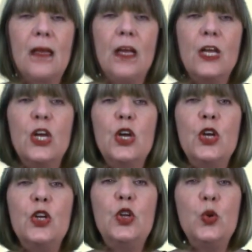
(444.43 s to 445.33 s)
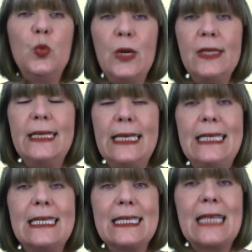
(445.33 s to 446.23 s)
and you will
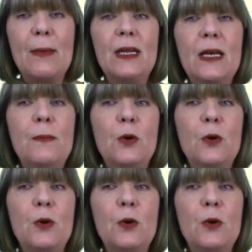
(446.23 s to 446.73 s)
need examiner